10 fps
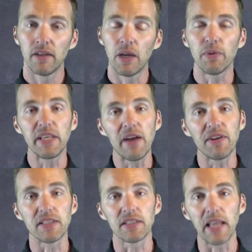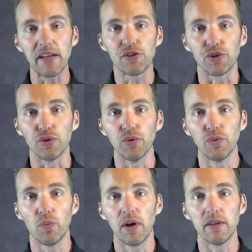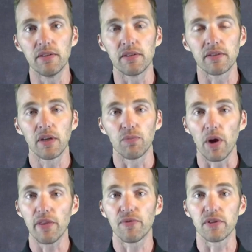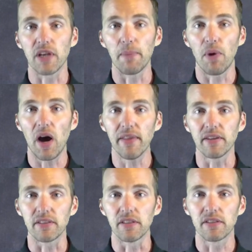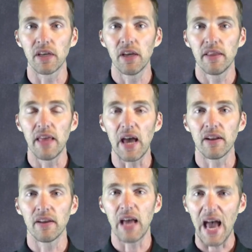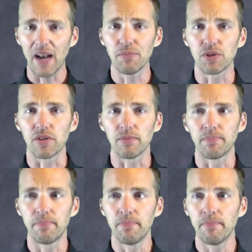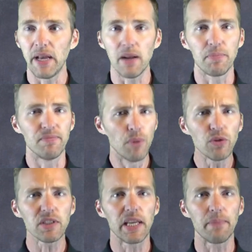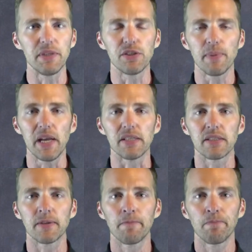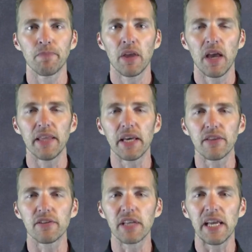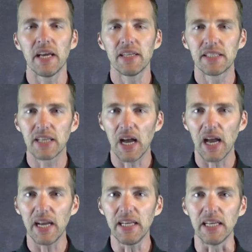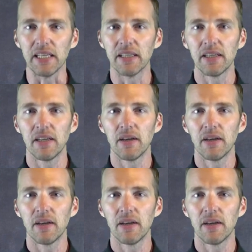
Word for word: Now, what the evidence led to was Rutherford's hypothesis that atoms are made up of mostly empty space, and that there's a tiny,